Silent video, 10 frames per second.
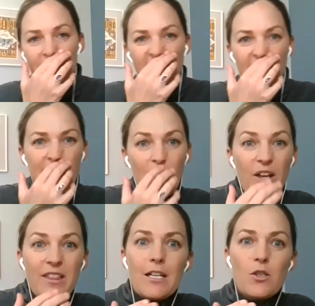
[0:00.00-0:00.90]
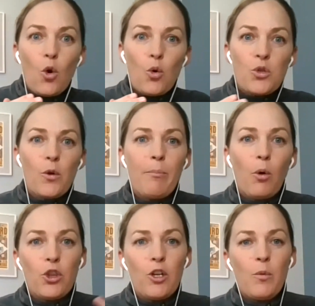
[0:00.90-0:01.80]
but I think it's also
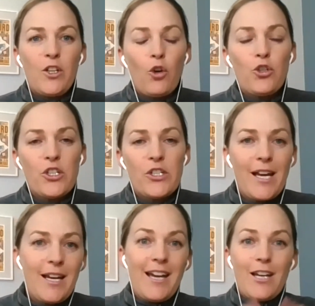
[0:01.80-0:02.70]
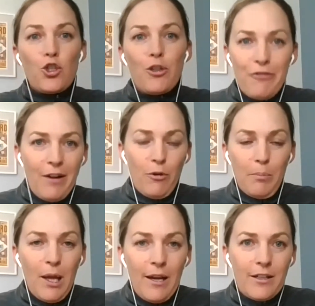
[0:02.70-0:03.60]
important that we don't just say, hey, who's your favourite
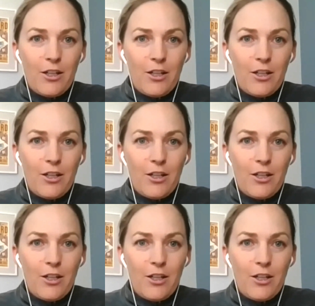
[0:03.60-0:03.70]
player?